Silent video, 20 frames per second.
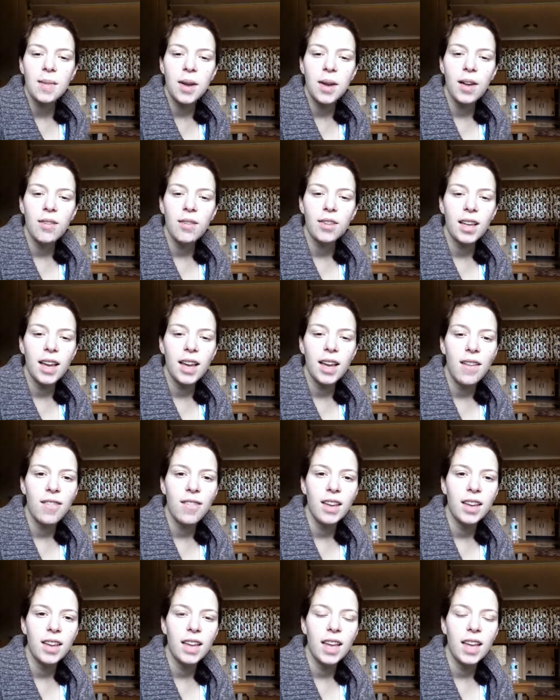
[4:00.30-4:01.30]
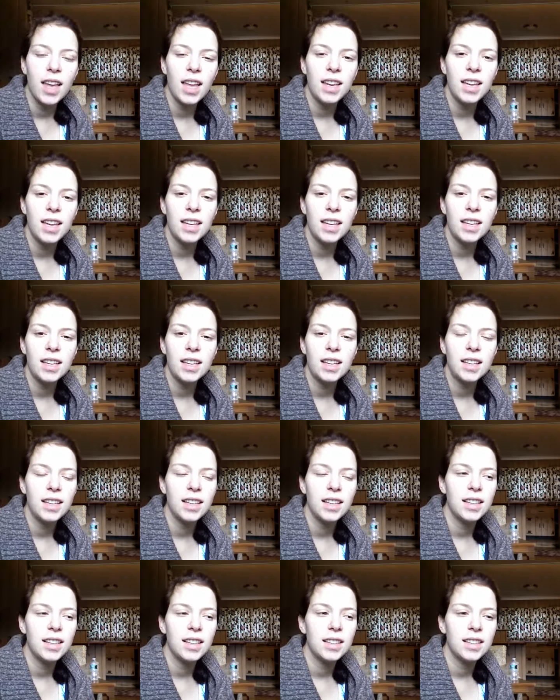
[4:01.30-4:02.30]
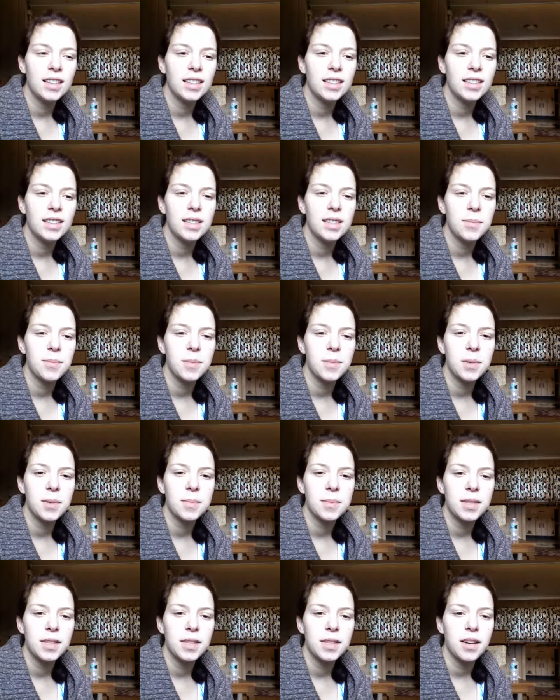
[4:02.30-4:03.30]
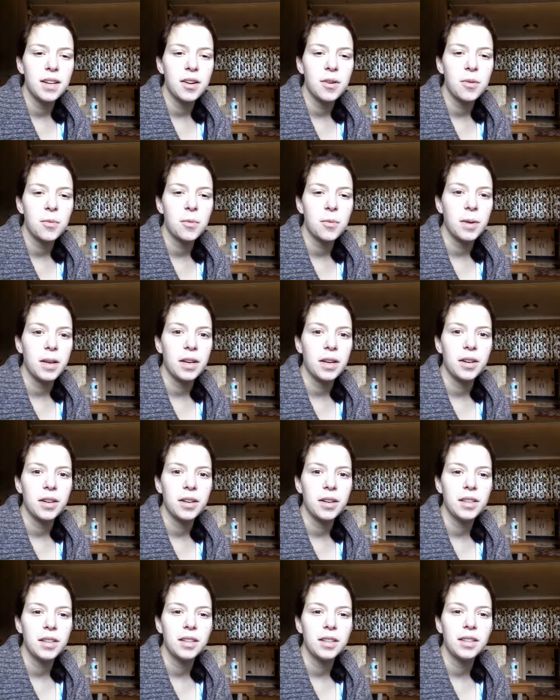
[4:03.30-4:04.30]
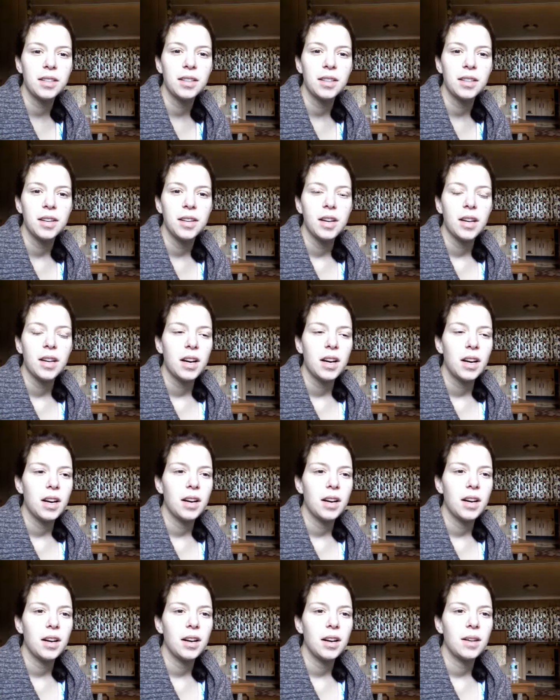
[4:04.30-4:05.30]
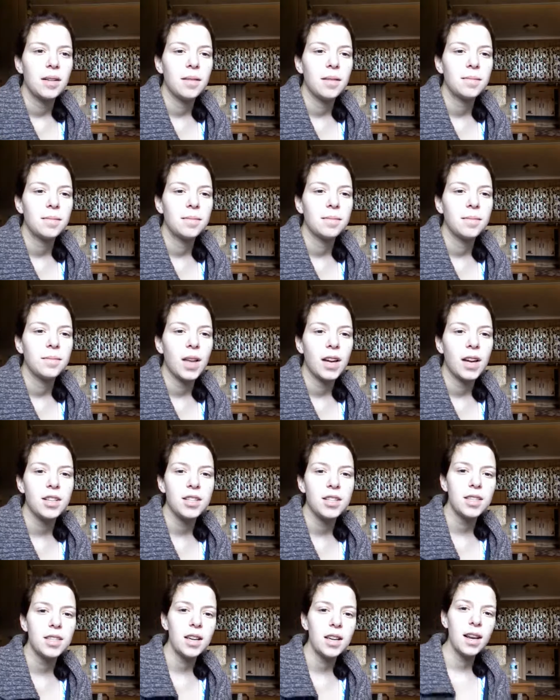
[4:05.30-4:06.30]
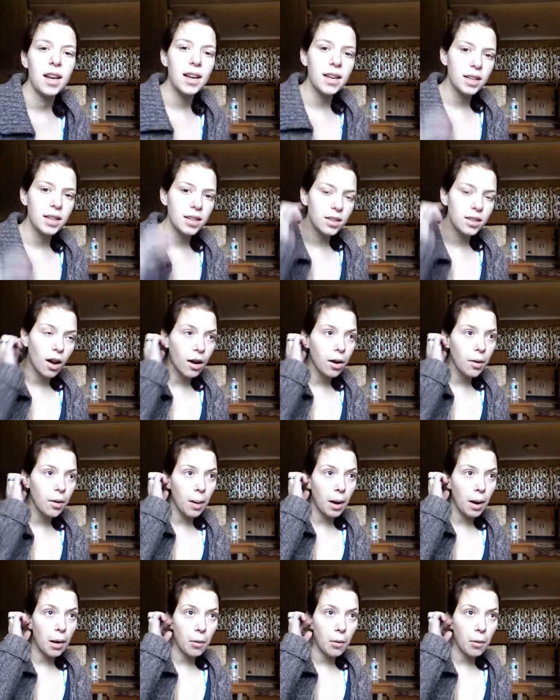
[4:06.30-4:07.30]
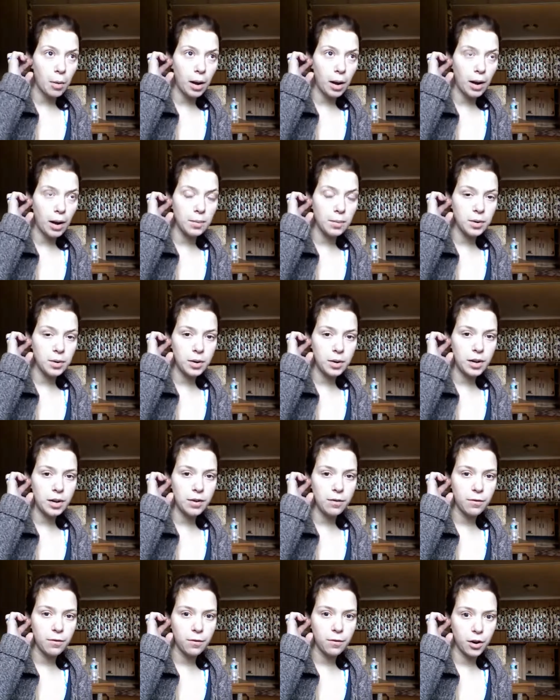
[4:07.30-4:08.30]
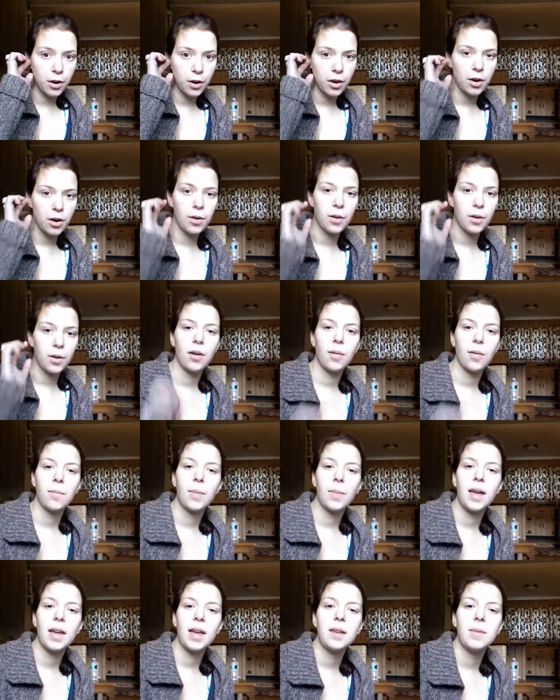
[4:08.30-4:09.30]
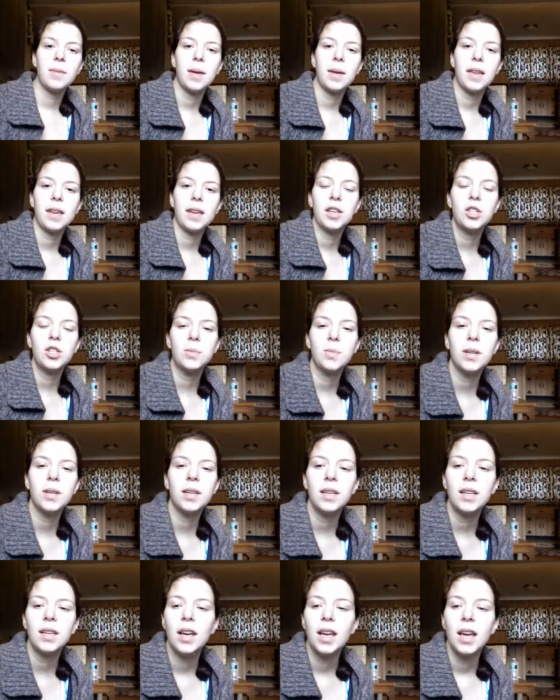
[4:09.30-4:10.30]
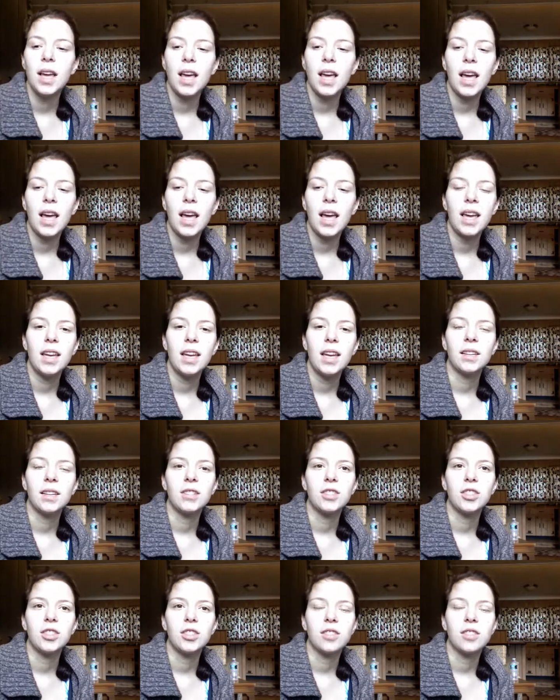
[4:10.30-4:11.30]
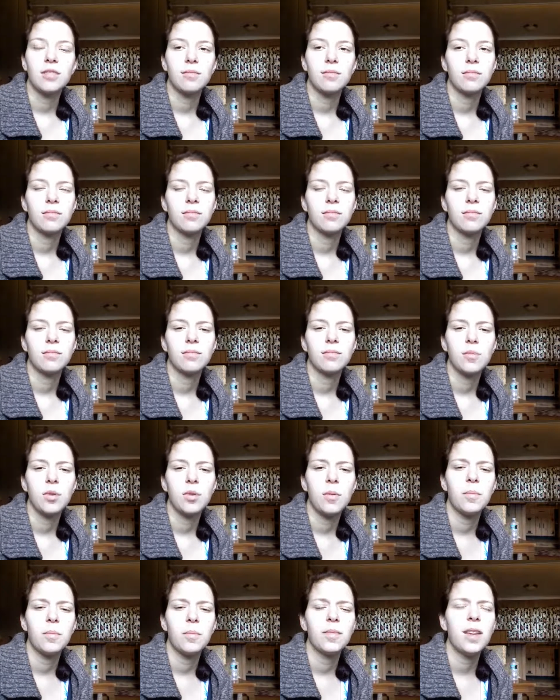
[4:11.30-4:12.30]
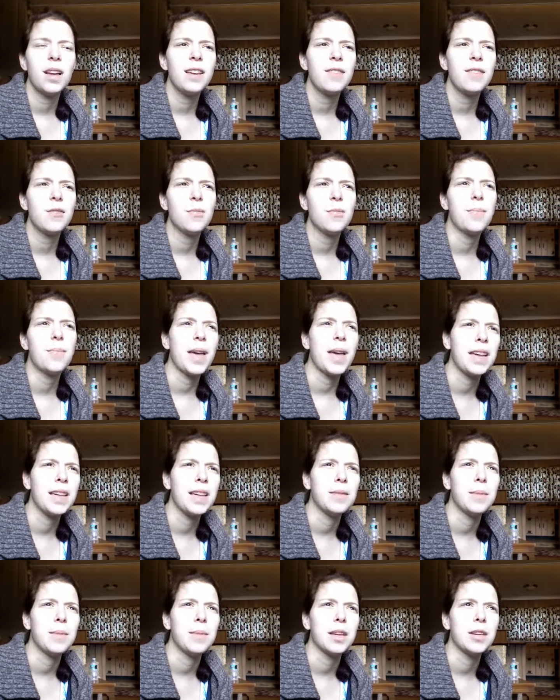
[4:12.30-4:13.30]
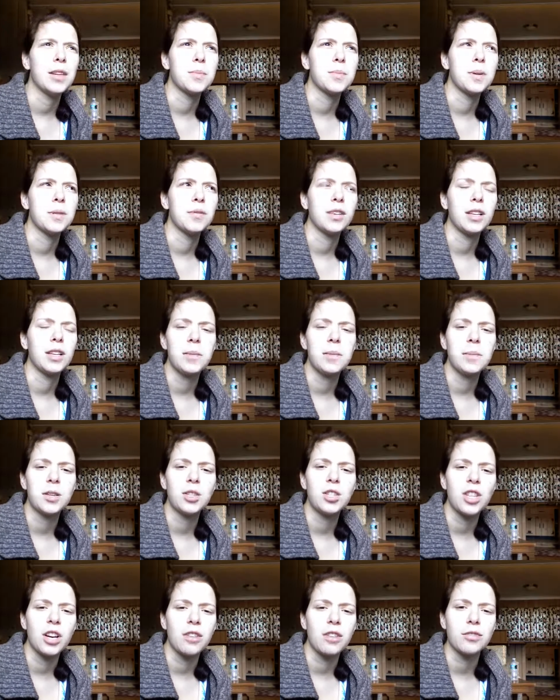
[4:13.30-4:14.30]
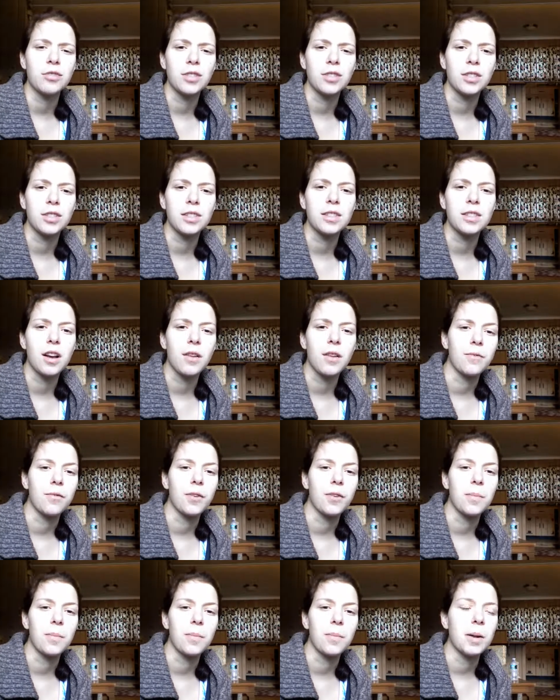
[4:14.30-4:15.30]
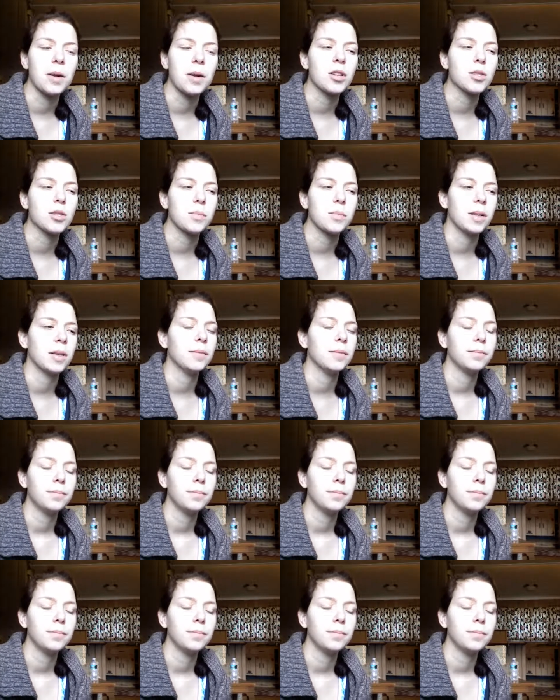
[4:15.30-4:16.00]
not really having any symptoms that are weird, I just thought I'd talk about what I'm doing for pain management and just, well, not even pain management really, but general discomfort management.